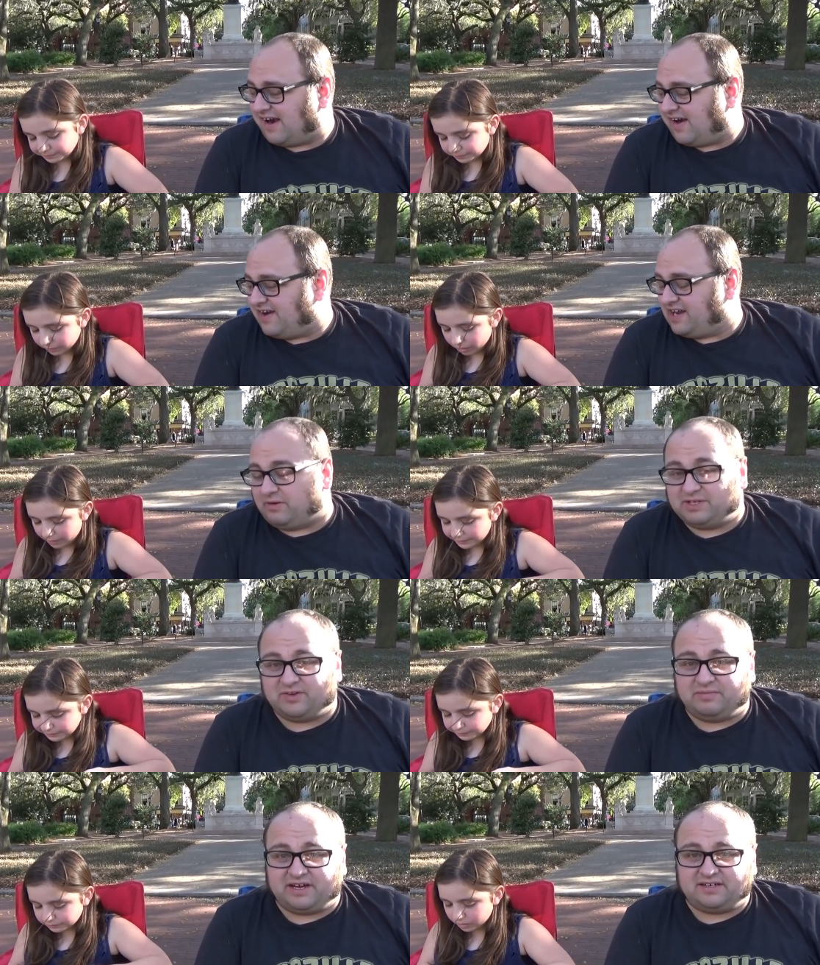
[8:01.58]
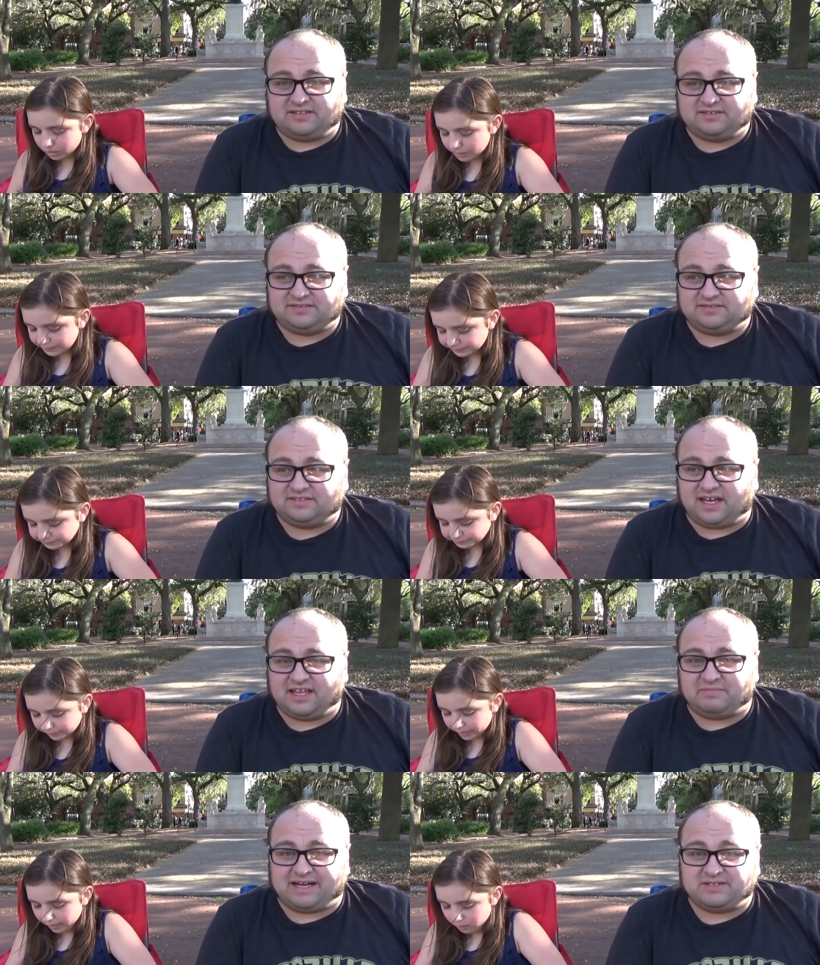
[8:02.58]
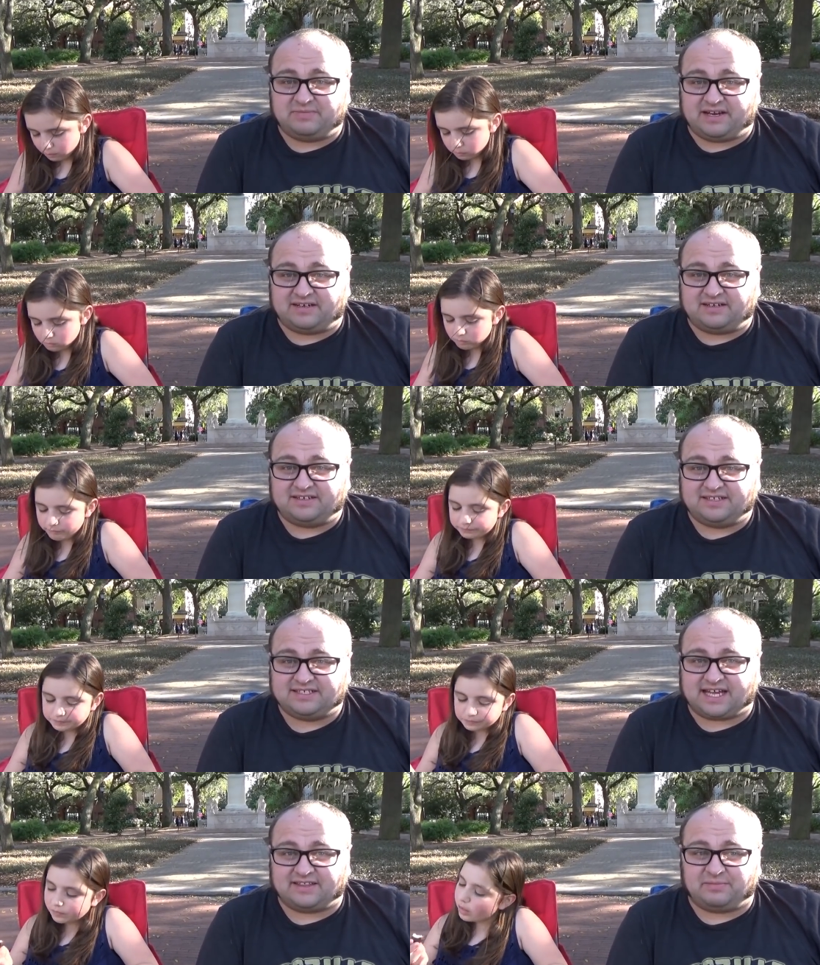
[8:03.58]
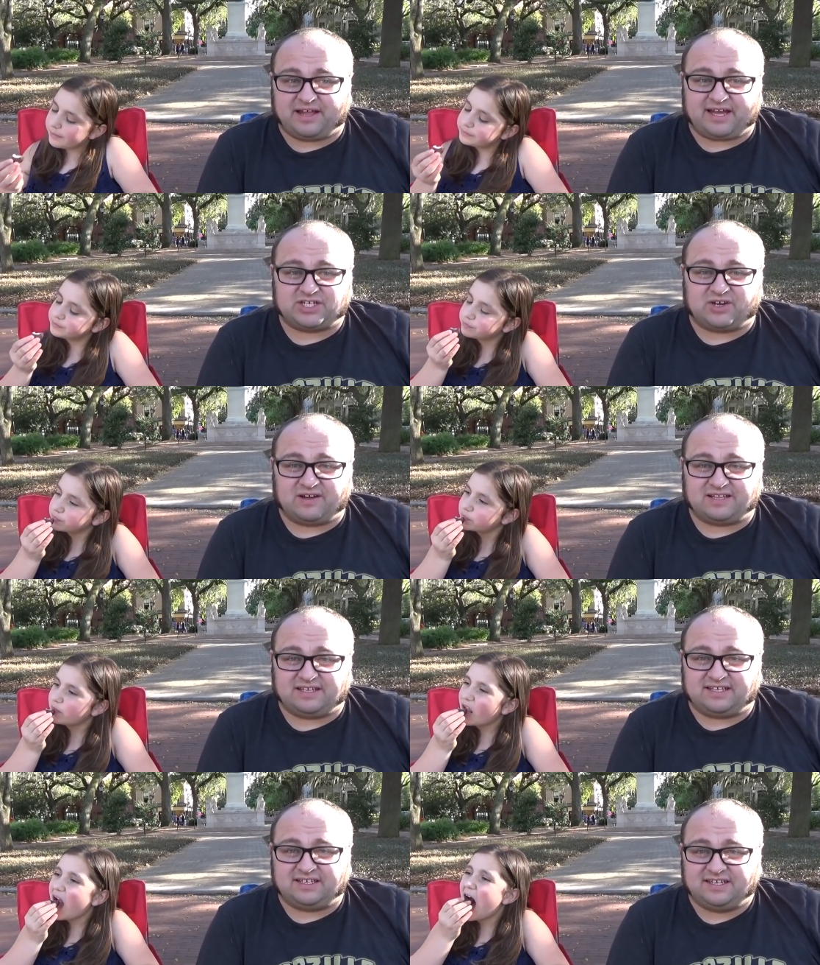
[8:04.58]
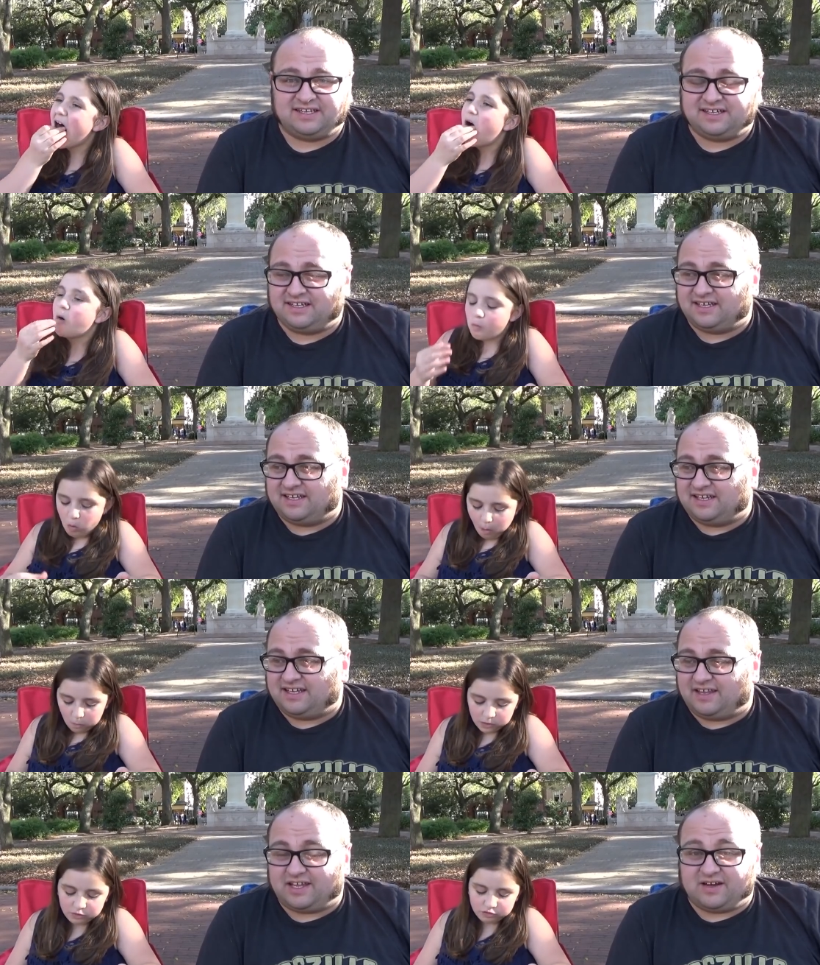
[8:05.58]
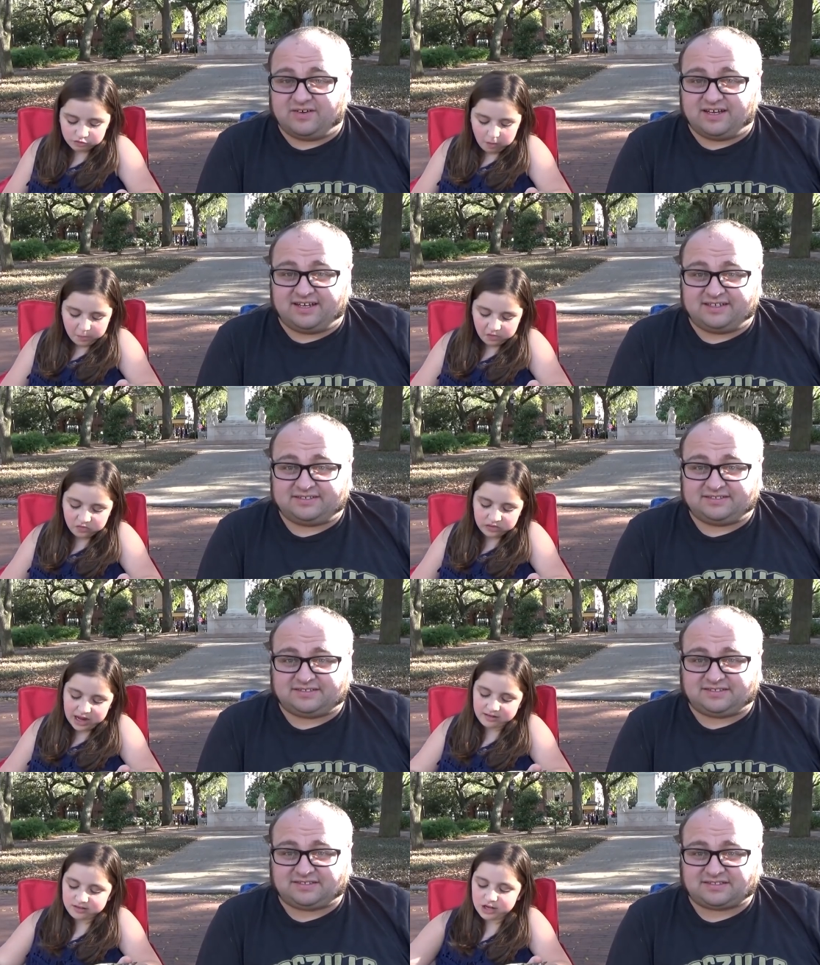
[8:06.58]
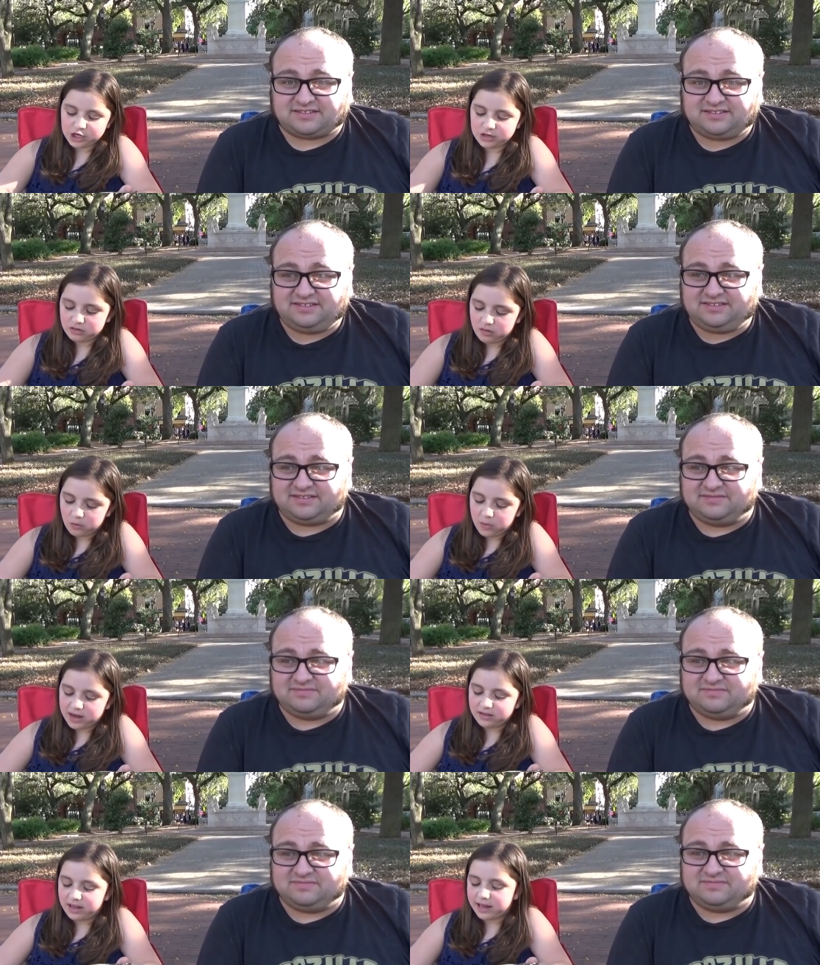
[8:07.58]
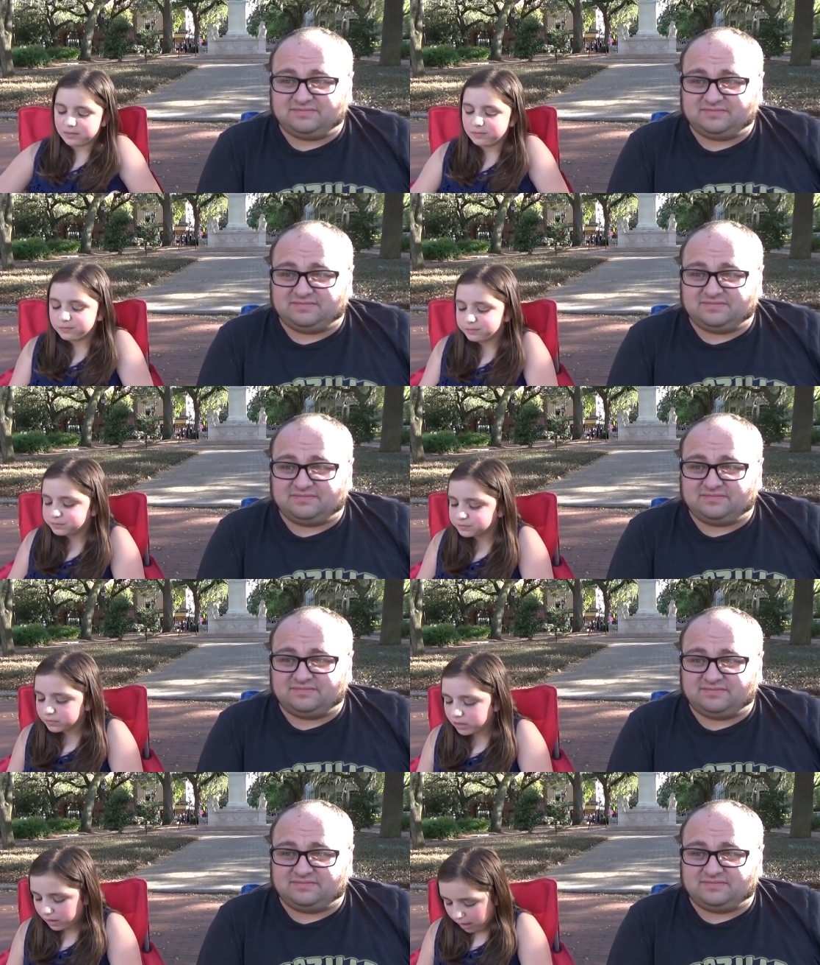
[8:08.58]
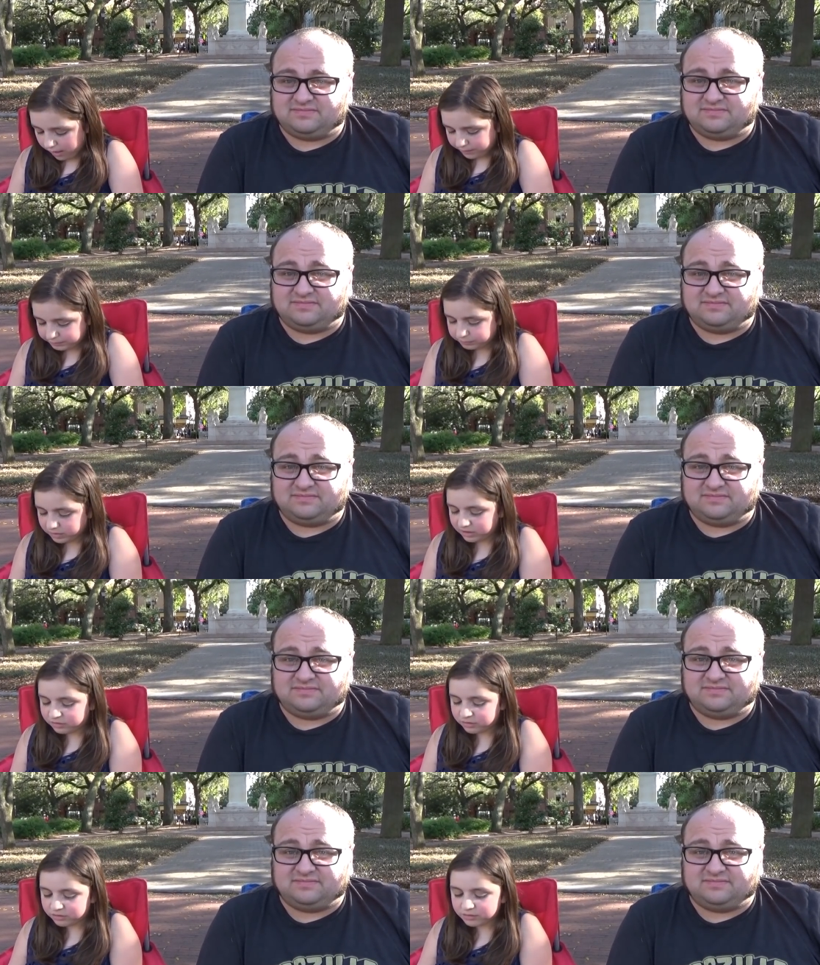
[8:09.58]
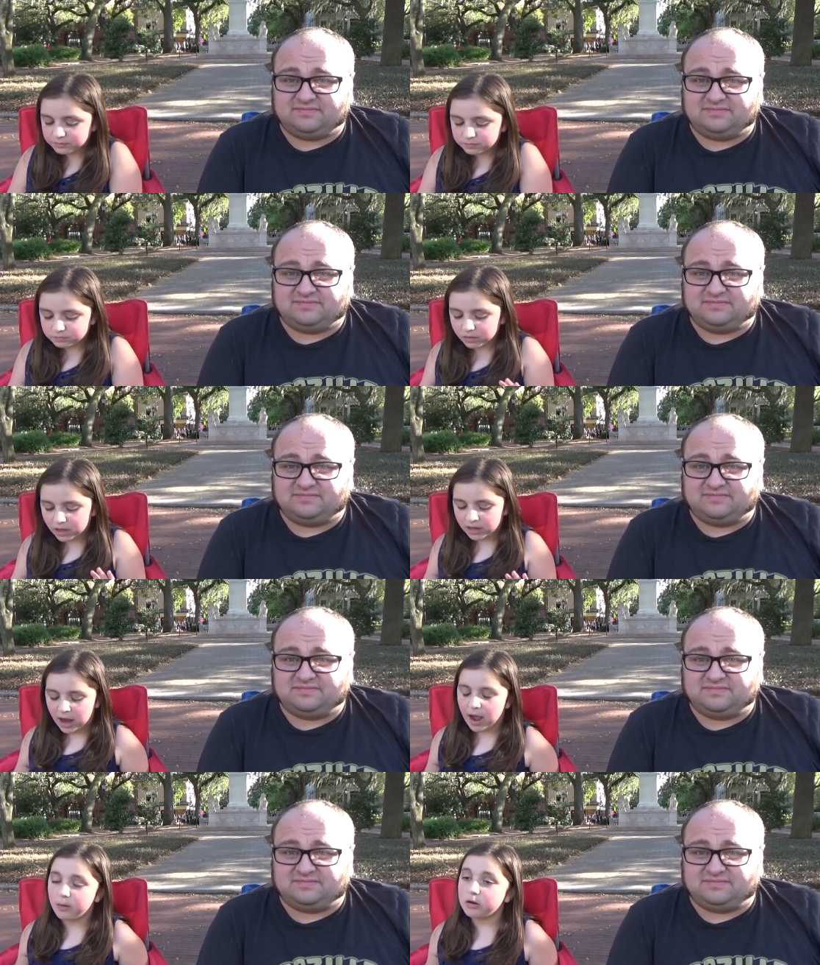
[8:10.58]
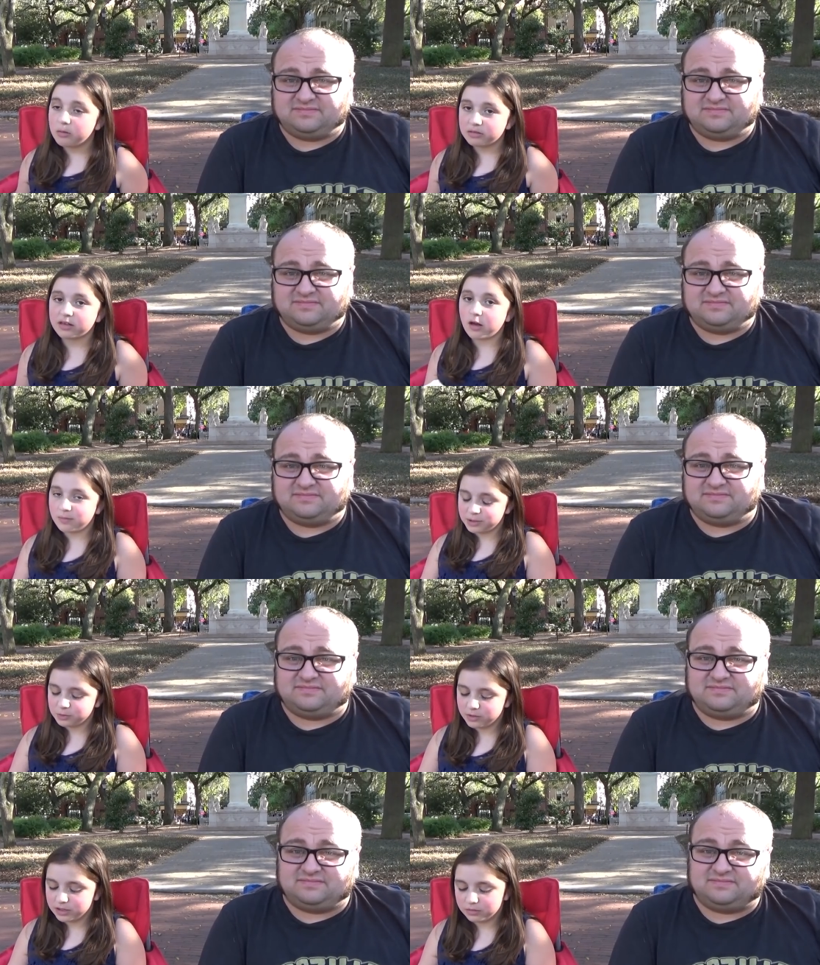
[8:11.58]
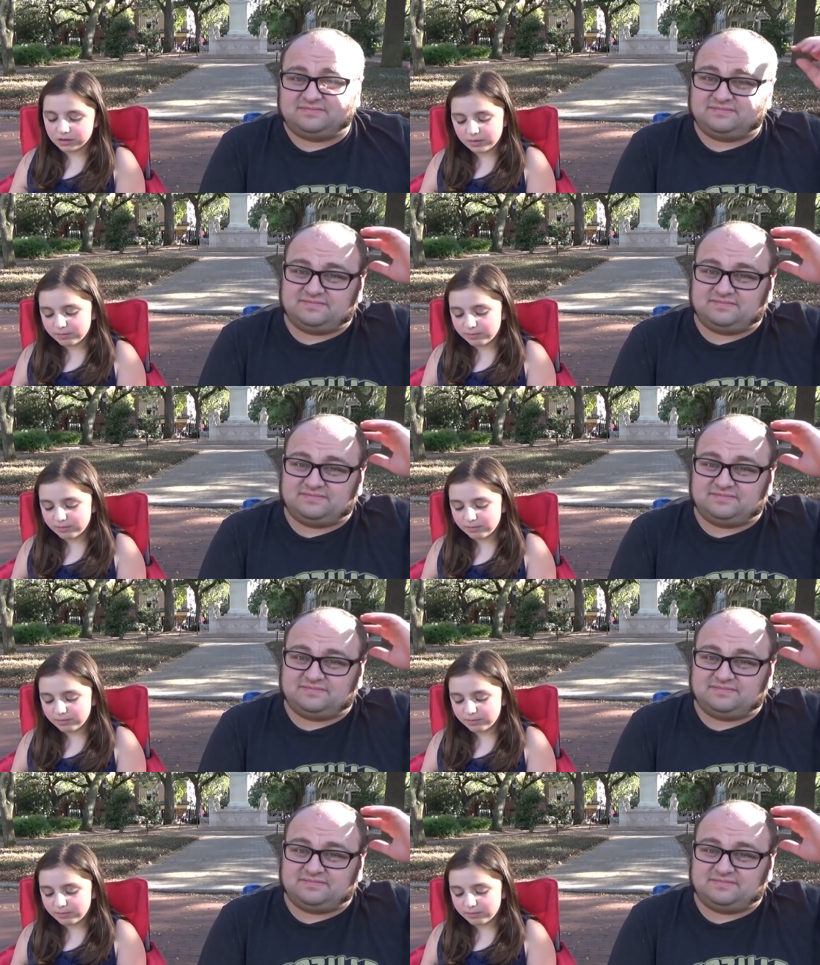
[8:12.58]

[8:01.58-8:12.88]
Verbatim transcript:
Speaker 1: I like Almond Joy better? Mm -hmm. I like Mounds better. It's got the black chocolate. We used to stop at
Speaker 2: gas stations on the way to like um, places, and I would always get almond joy, and you would get